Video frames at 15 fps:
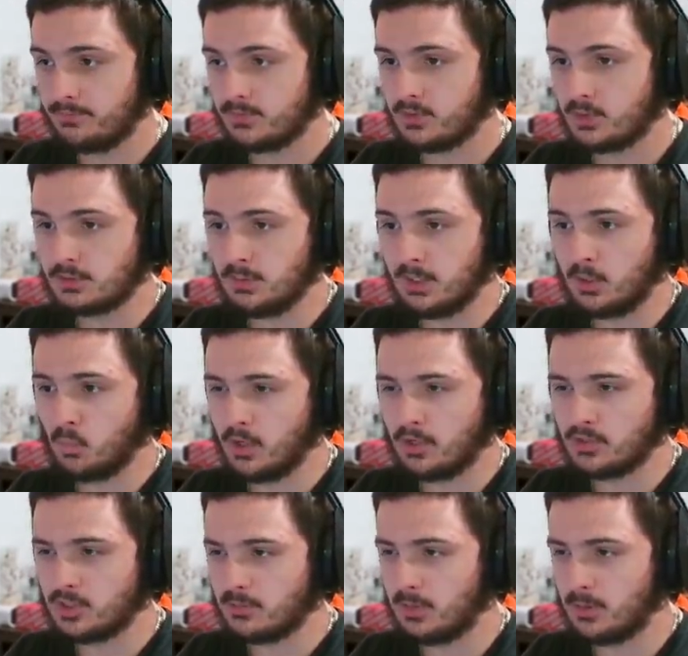Doesn't matter where you
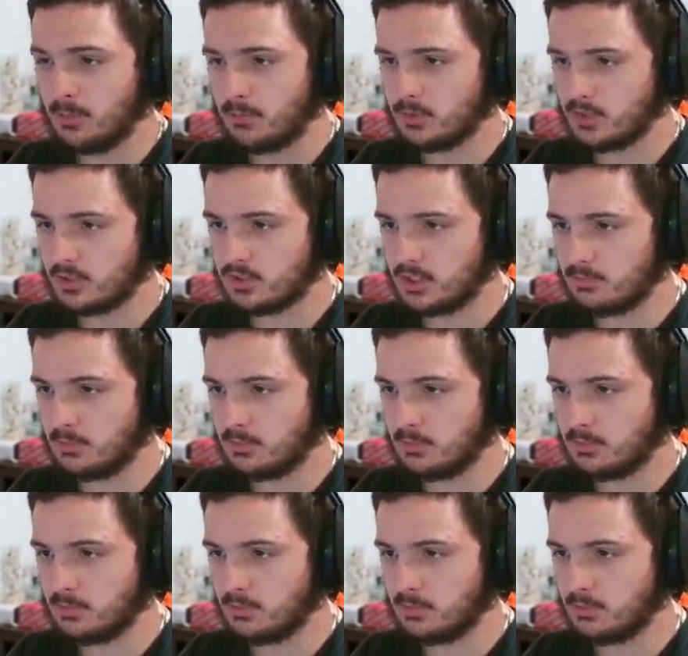set them up. I'm just going to set them up